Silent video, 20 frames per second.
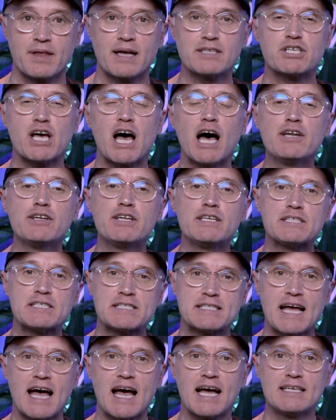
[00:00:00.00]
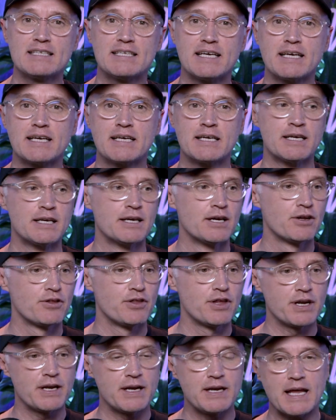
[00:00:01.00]
That's understanding
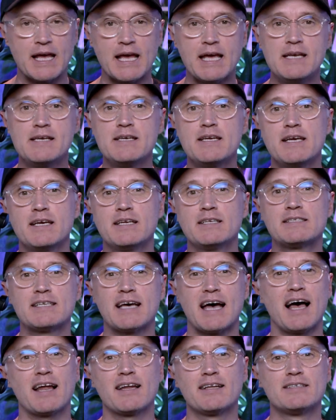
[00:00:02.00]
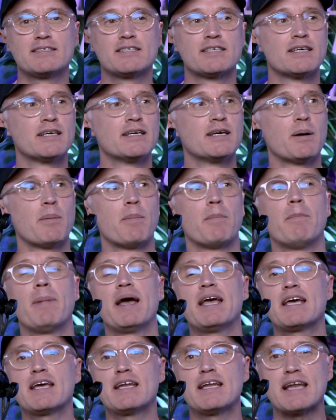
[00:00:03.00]
that an Indian talent
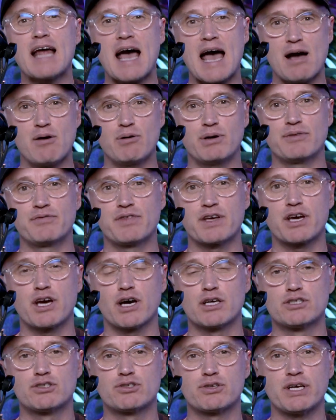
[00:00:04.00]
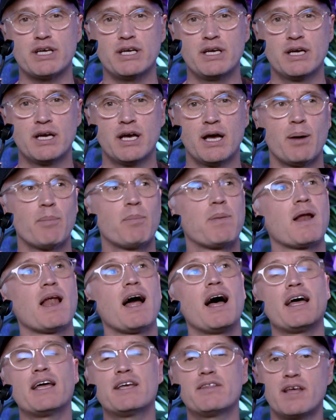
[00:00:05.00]
making it out of the country,
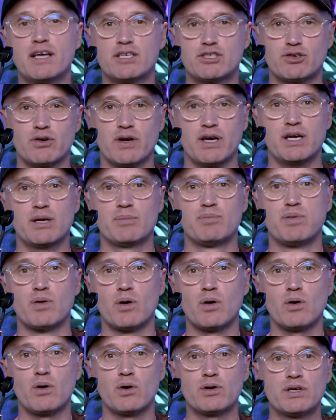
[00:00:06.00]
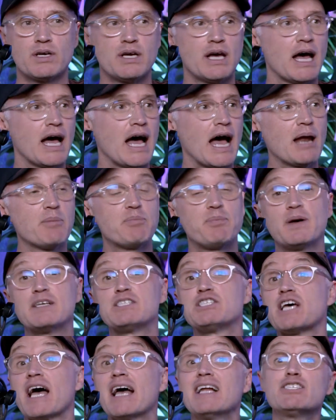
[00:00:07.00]
plying their trade abroad, and
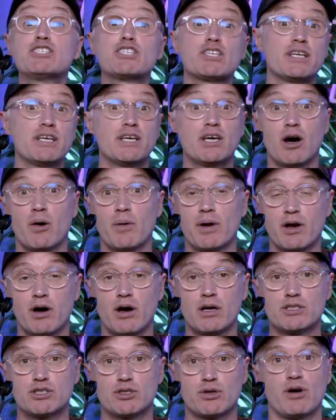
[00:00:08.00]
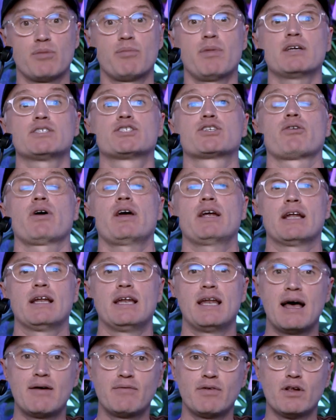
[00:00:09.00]
potentially going on to a much greater
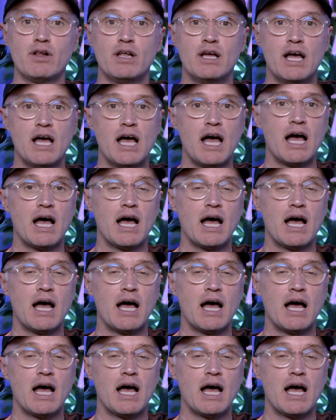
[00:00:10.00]
level